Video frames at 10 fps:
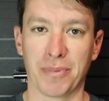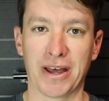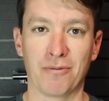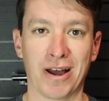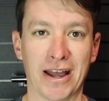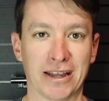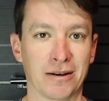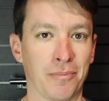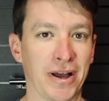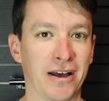bandwagon
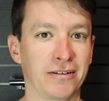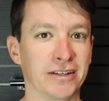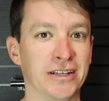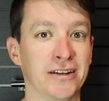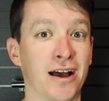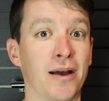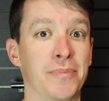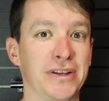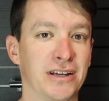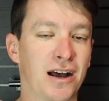about it not
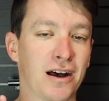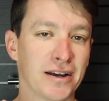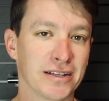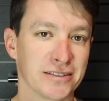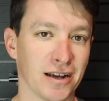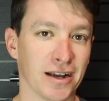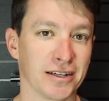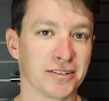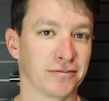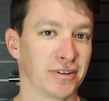being high and
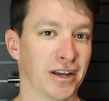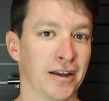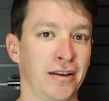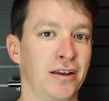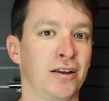tight, okay?